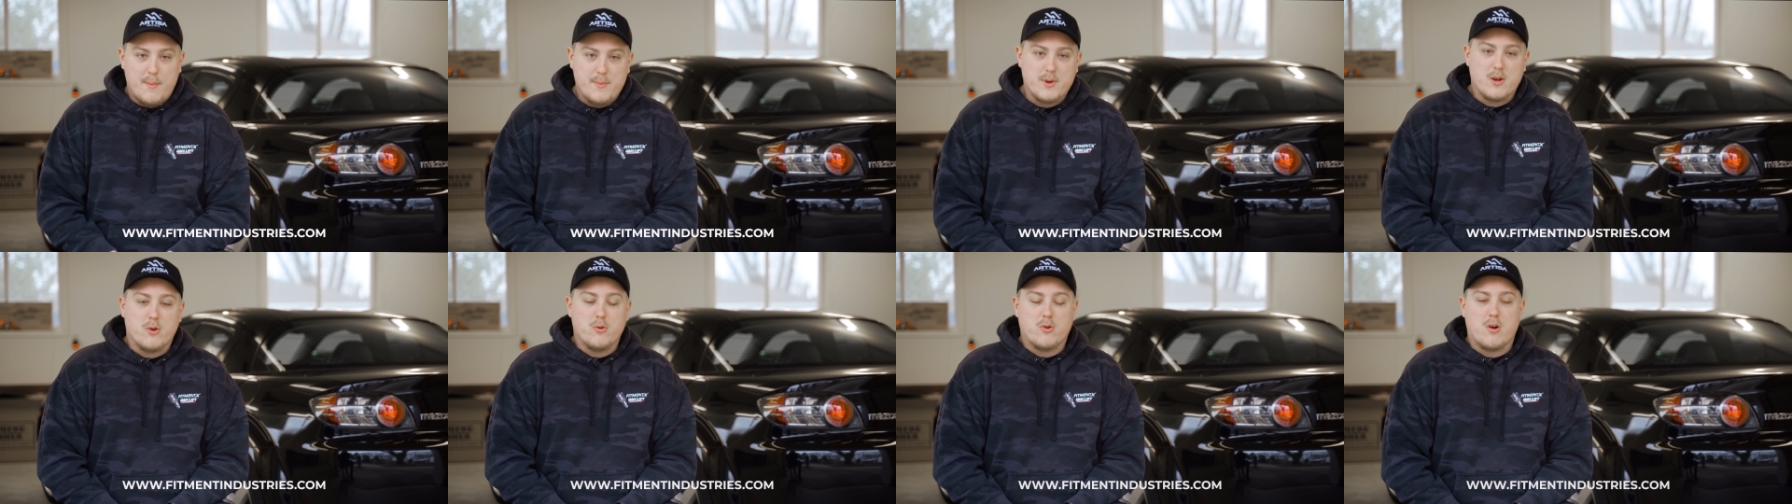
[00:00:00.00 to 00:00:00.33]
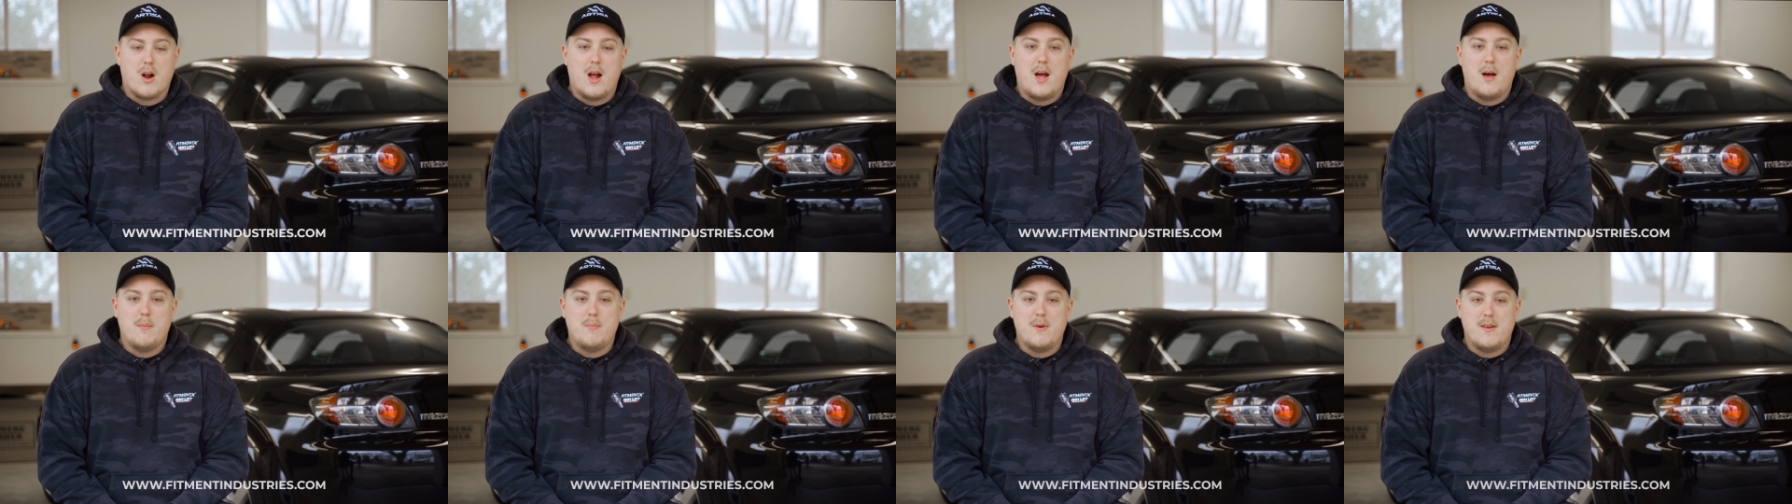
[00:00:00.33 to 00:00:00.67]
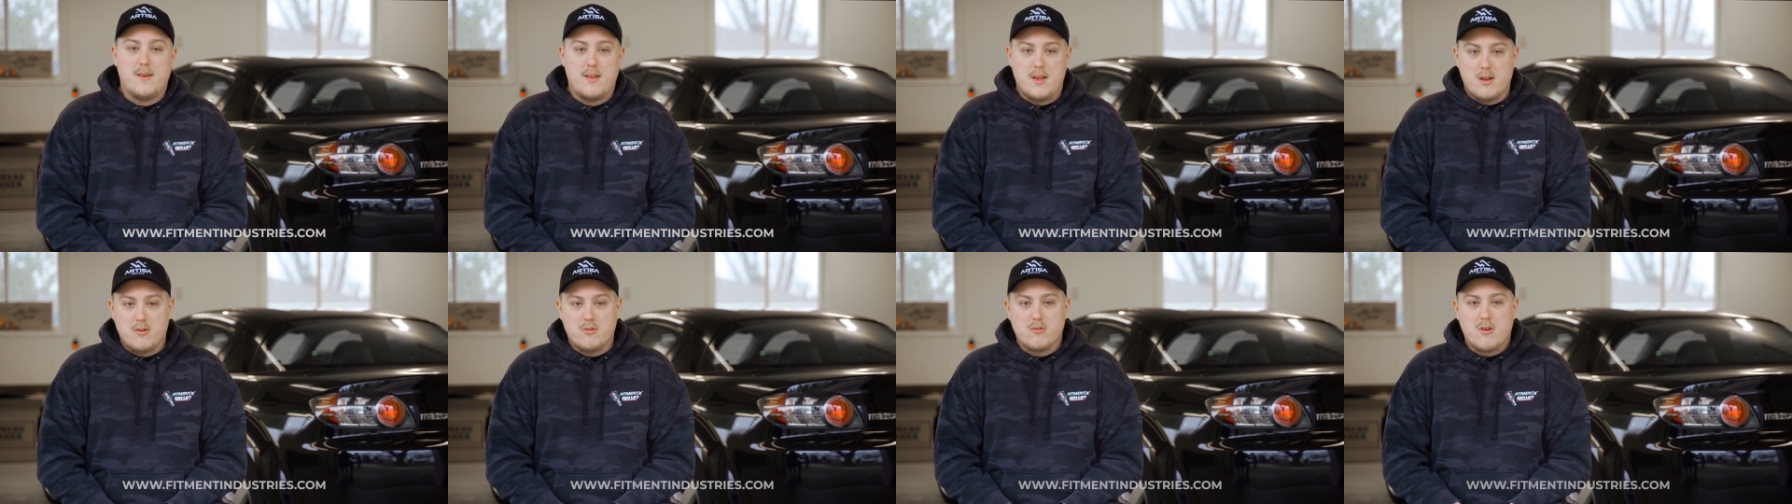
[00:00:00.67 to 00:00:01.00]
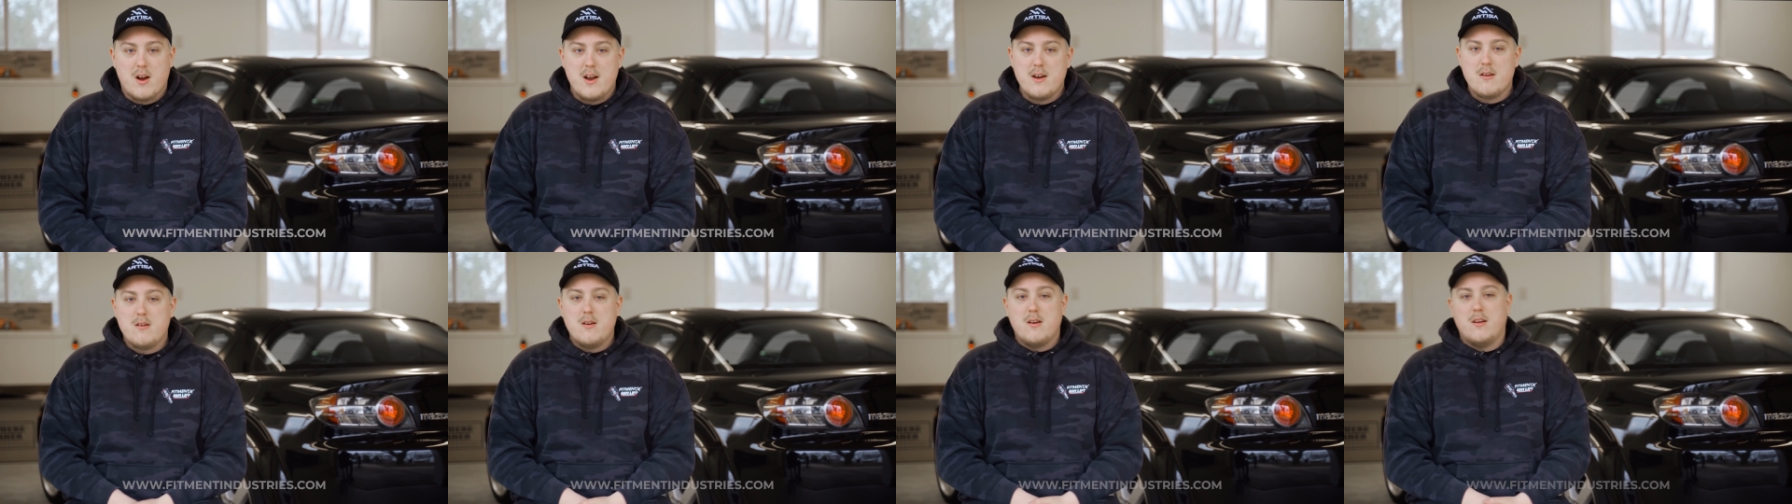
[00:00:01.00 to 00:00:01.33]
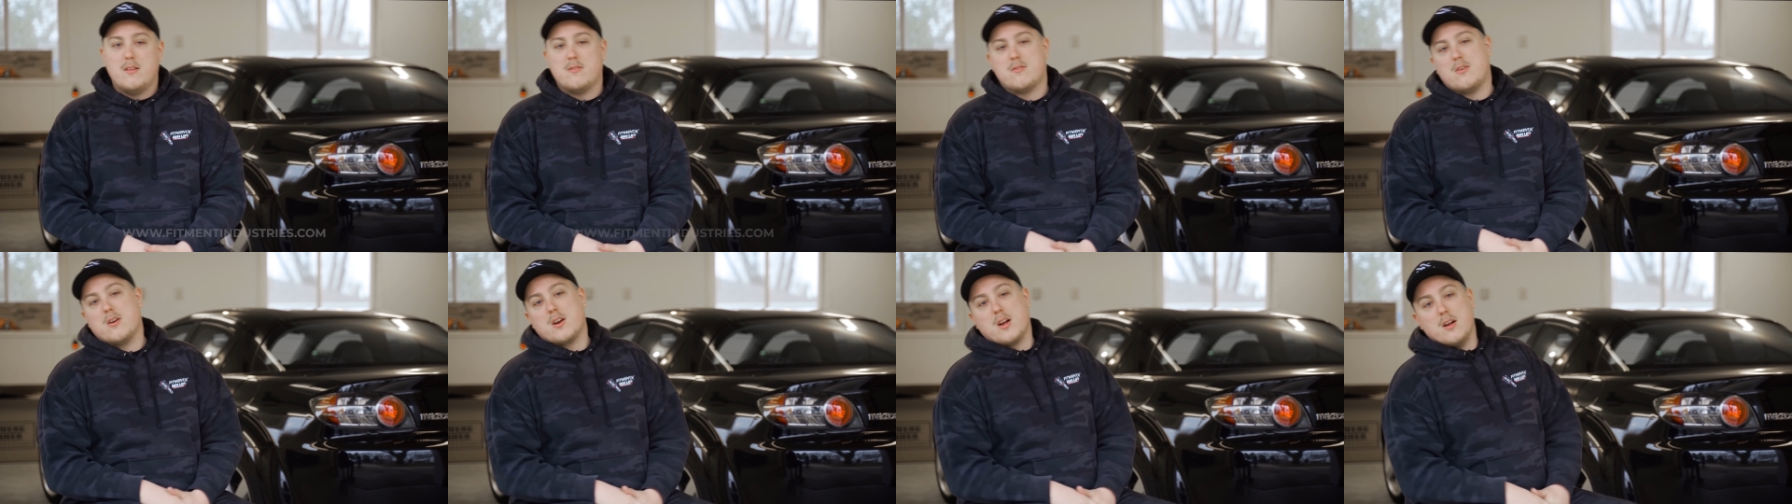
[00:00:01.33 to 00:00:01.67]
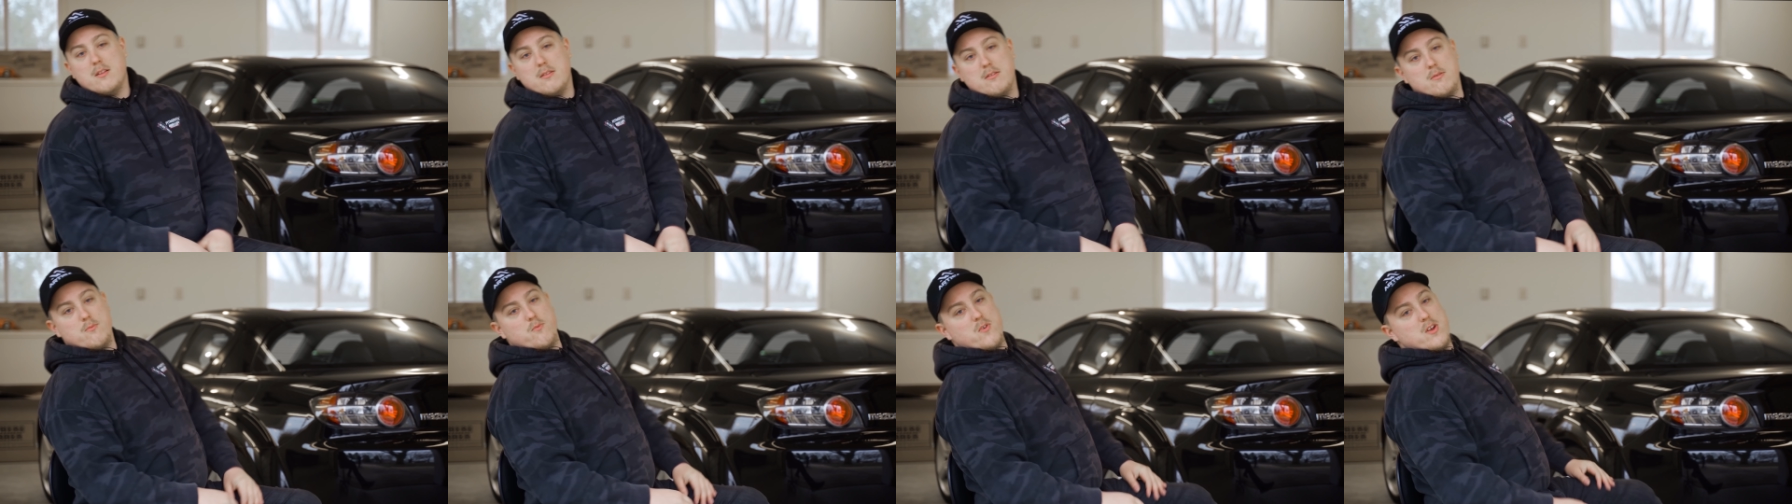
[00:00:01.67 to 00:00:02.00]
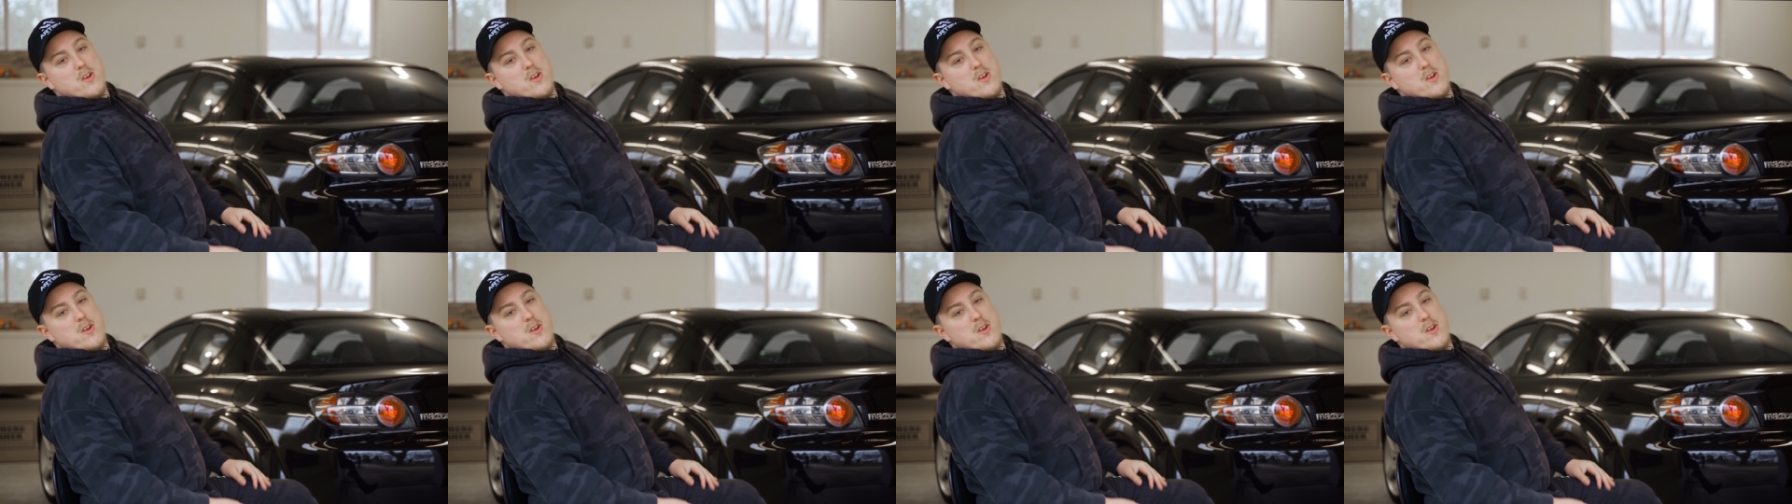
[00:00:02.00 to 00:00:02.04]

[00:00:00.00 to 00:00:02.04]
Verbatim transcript: gonna go grab an angle grinder and start cutting some